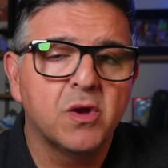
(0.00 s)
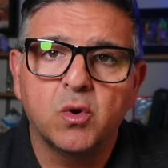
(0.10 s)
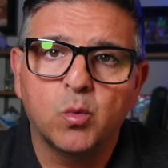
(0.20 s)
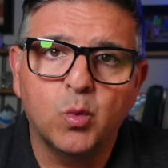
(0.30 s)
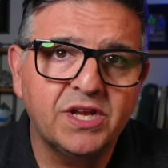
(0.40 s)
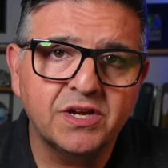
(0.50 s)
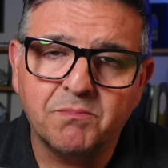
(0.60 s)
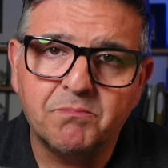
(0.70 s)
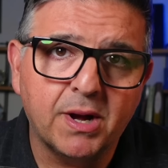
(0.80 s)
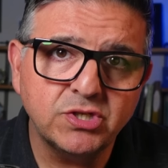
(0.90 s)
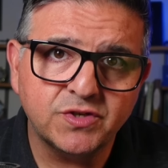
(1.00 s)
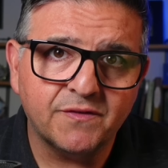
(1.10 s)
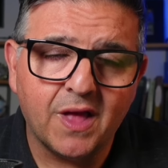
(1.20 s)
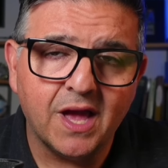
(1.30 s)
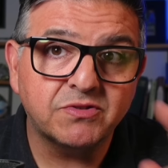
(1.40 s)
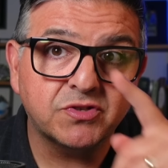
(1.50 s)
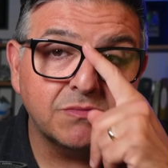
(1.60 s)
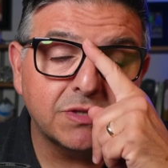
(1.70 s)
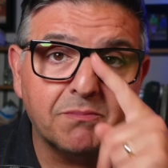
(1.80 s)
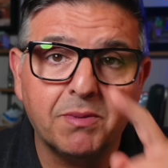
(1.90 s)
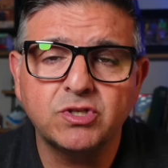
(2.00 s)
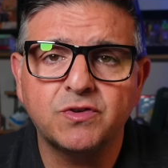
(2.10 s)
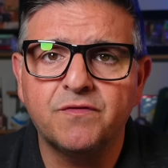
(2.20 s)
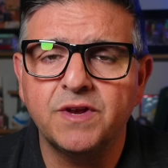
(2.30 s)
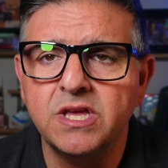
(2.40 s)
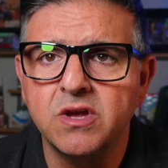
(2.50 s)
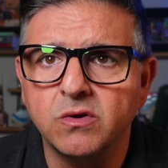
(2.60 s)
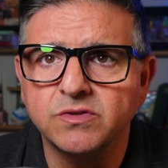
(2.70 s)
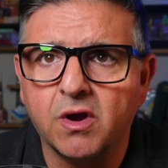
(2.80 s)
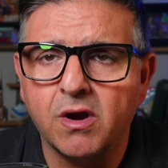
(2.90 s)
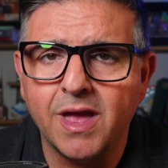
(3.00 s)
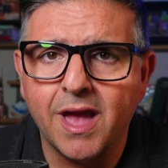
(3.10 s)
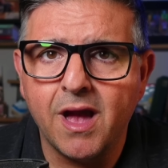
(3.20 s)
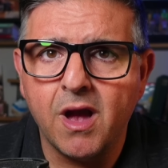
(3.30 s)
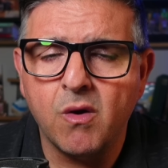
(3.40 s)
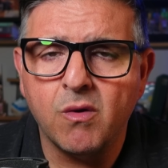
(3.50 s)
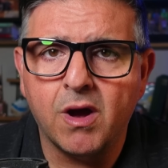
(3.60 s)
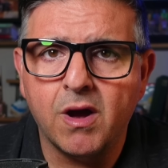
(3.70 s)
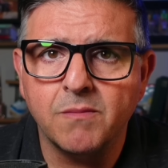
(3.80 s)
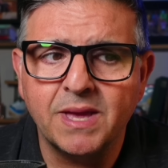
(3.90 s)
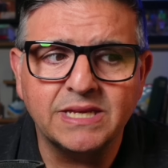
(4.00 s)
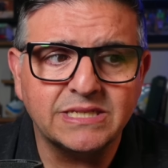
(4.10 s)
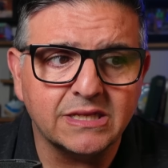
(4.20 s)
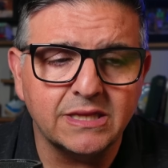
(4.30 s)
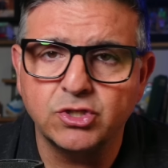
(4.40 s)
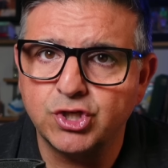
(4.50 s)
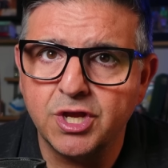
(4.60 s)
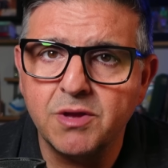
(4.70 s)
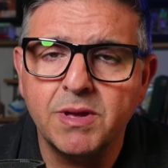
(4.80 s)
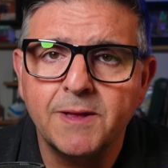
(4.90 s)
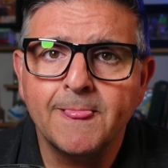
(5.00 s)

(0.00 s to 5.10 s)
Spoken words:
we did a bunch of live streams and a bunch of videos on how basically Jim